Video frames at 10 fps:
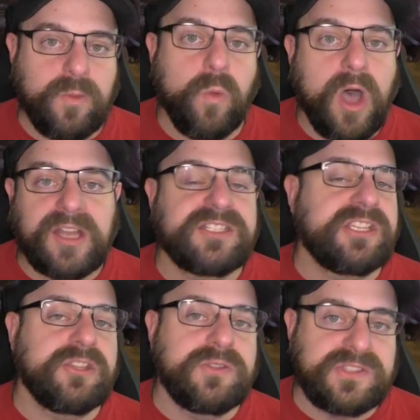want to
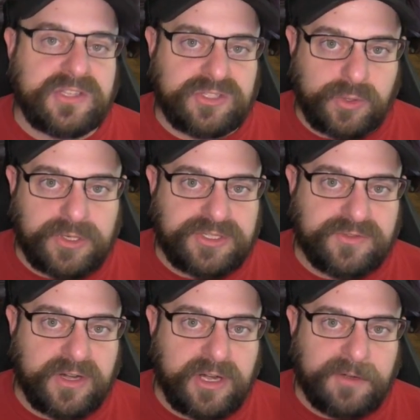use the
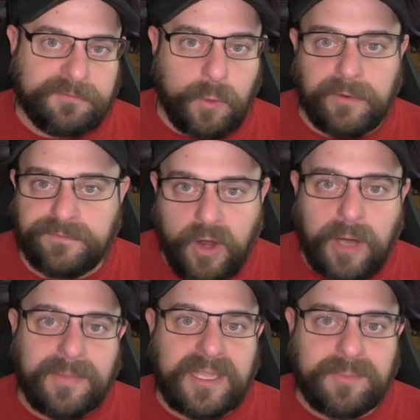Sorcerer for
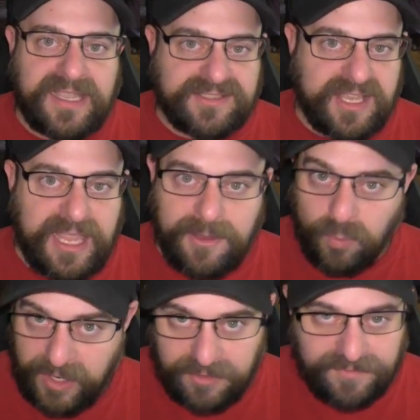farming because
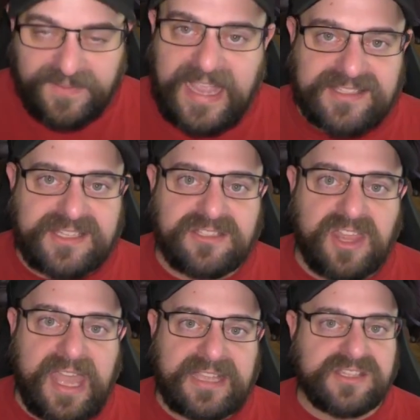we are the fastest
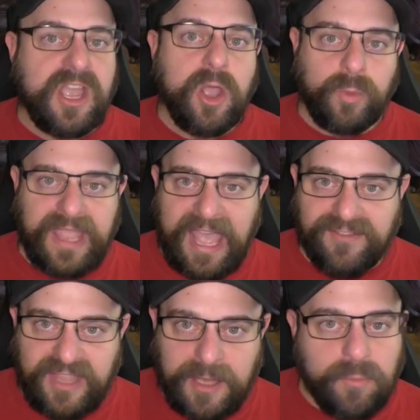class, we
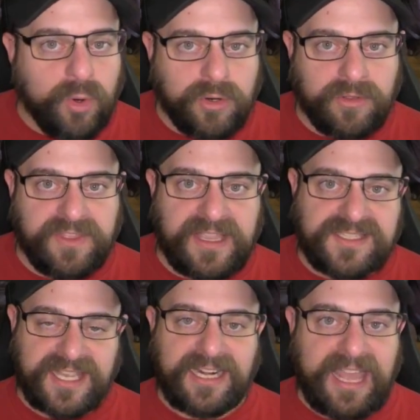have immortal things
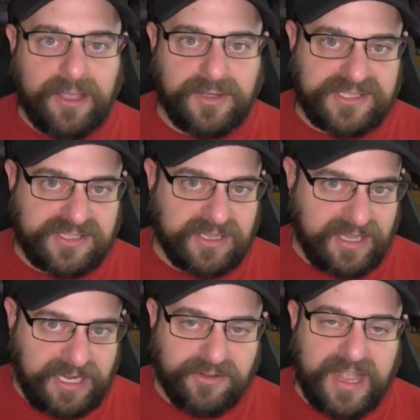that allow us to
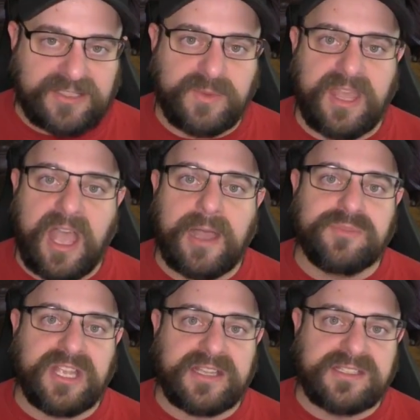interact with
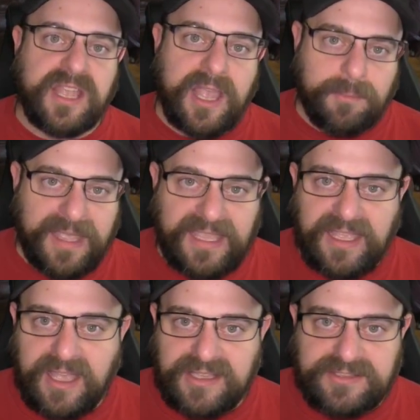objects, making
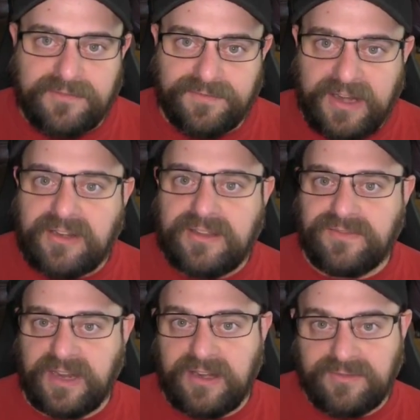us very,
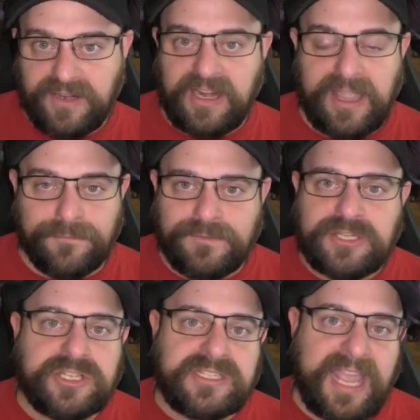very, very
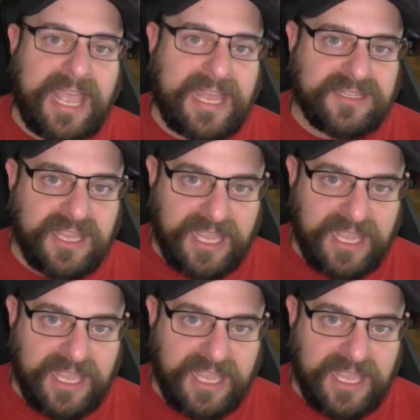efficient at